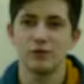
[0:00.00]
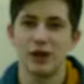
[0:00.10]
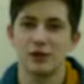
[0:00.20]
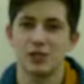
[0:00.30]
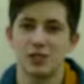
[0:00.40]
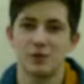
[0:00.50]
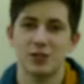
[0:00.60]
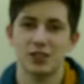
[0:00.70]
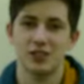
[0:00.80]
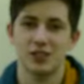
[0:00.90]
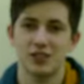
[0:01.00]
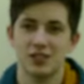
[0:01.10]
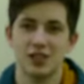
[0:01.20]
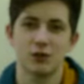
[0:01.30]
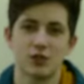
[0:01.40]
very suspicious
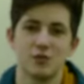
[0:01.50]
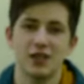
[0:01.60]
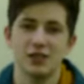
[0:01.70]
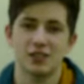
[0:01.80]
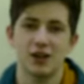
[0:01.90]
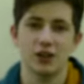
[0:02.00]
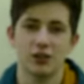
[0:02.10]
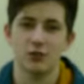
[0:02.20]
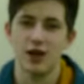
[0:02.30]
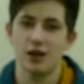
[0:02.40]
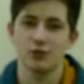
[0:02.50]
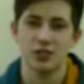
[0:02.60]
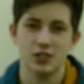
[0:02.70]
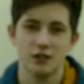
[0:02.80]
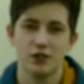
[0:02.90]
because he always meets like underground
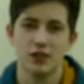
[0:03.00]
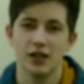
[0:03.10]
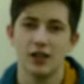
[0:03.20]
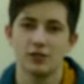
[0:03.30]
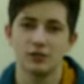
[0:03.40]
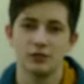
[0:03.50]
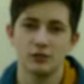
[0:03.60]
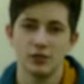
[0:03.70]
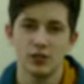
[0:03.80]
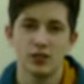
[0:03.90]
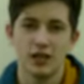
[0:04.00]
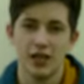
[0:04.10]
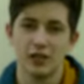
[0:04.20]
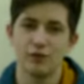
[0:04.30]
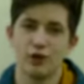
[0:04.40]
and stuff like that,
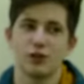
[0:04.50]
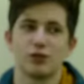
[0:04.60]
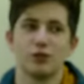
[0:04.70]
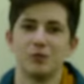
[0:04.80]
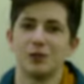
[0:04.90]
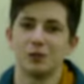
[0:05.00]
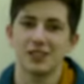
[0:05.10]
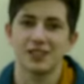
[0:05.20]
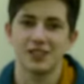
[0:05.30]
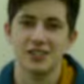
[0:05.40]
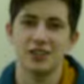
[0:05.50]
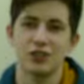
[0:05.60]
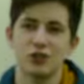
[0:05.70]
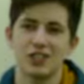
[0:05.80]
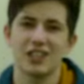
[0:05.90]
and in very tall buildings, and
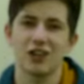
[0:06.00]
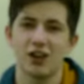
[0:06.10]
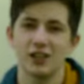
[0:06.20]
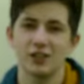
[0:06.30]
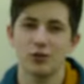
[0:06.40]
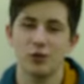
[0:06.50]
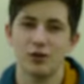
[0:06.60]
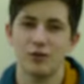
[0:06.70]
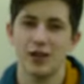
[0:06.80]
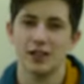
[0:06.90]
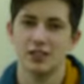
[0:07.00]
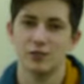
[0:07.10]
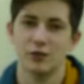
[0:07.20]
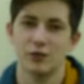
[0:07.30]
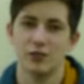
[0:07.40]
they're usually like quite wrecked and